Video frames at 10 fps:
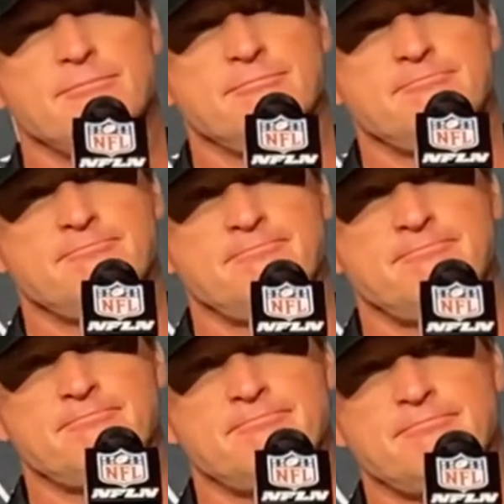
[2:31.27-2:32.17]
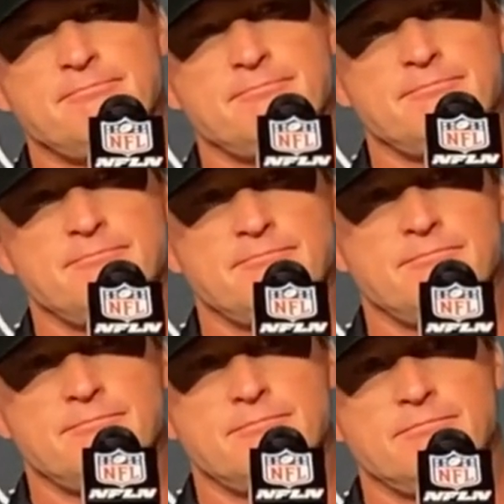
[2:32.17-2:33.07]
share with us that you, you,
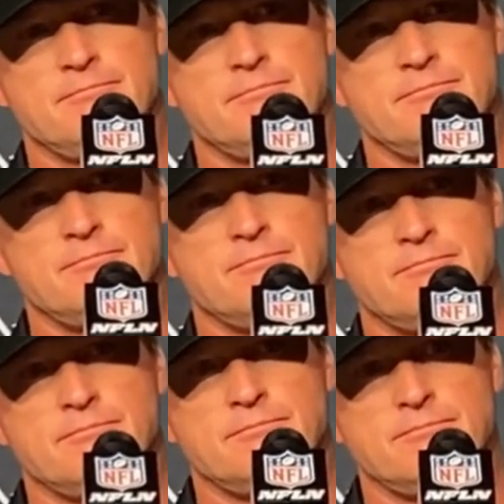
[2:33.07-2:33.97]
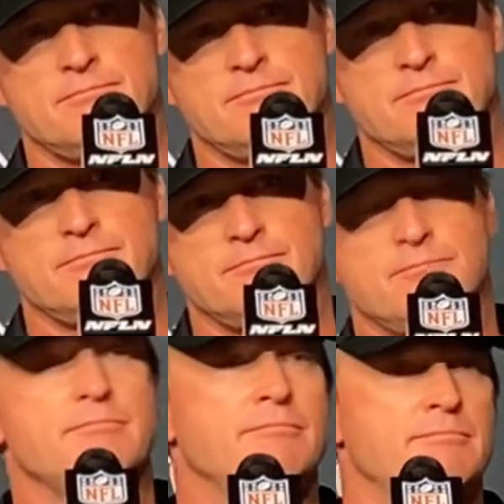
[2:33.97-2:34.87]
you told the team at halftime, maybe not
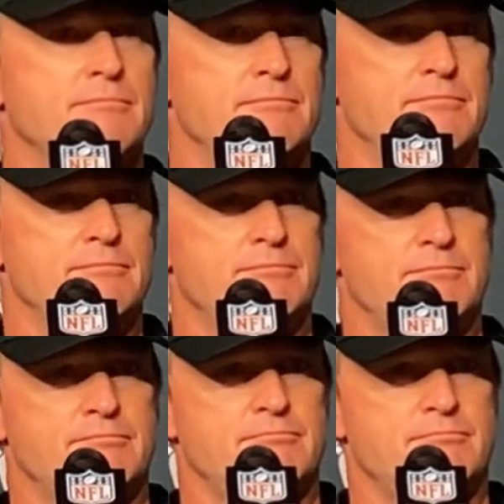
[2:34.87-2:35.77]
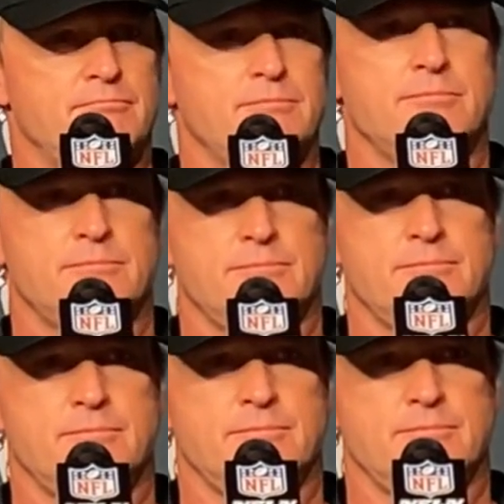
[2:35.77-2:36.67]
schematically, but um, you
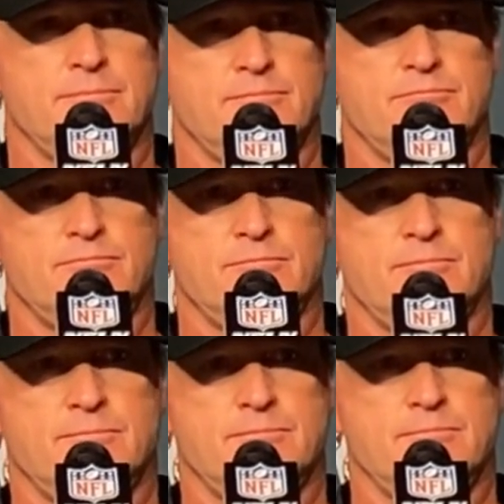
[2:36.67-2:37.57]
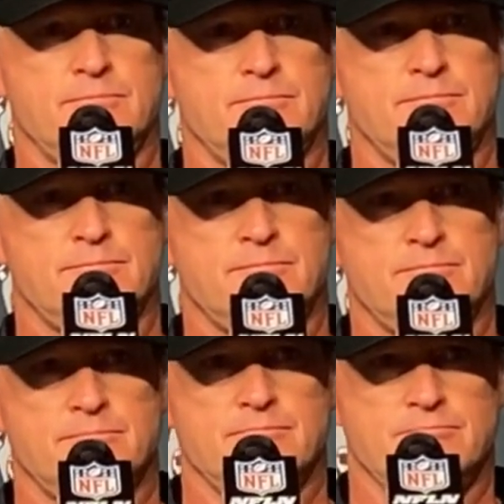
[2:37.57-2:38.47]
know that that changed
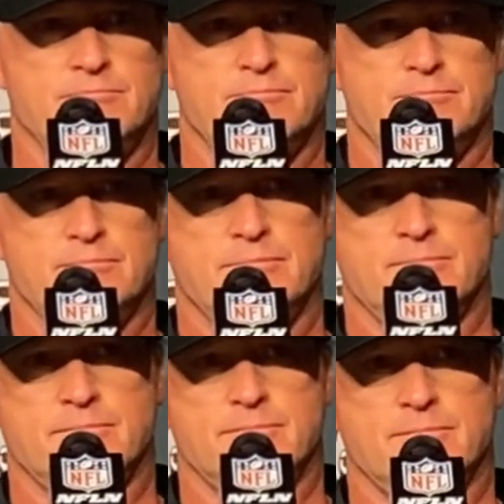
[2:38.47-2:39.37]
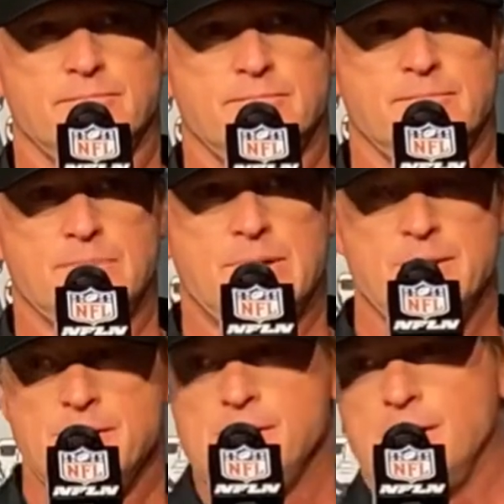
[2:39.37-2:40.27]
uh, the, the, the, play of your, your team in
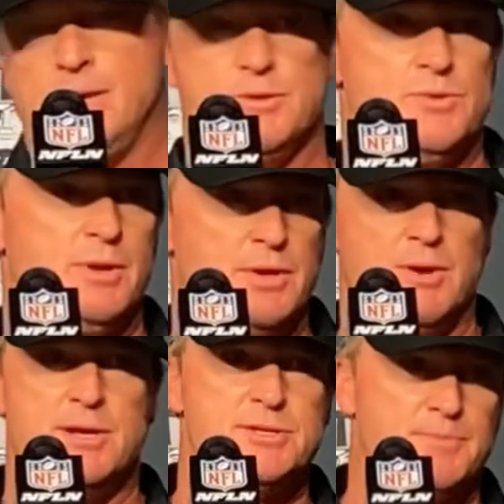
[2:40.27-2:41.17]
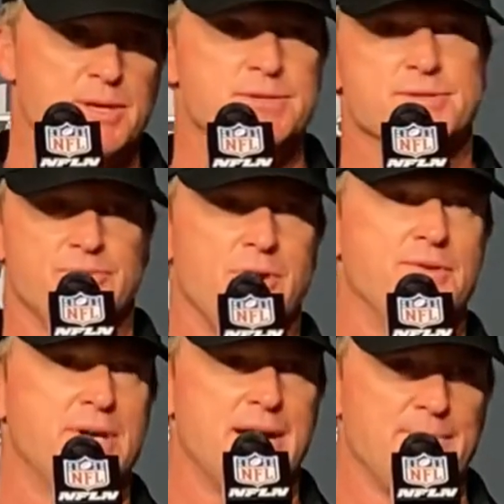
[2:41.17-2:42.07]
the second half? That was one of the greatest speeches of all
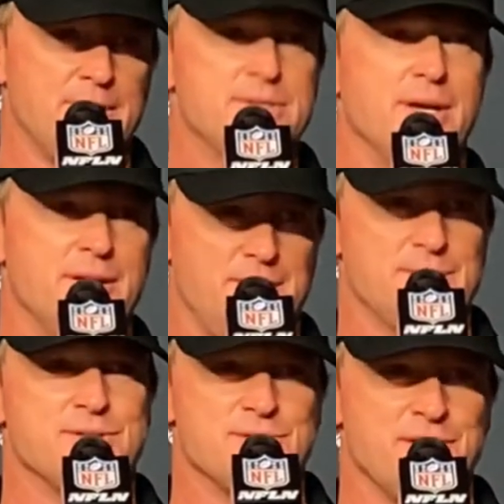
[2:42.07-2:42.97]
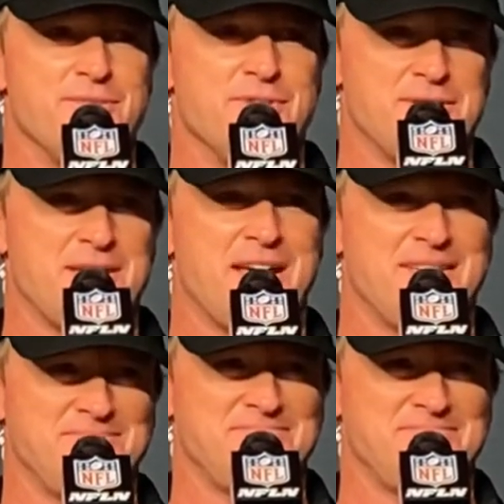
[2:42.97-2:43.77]
time, I'll tell you. Let's just leave it at that.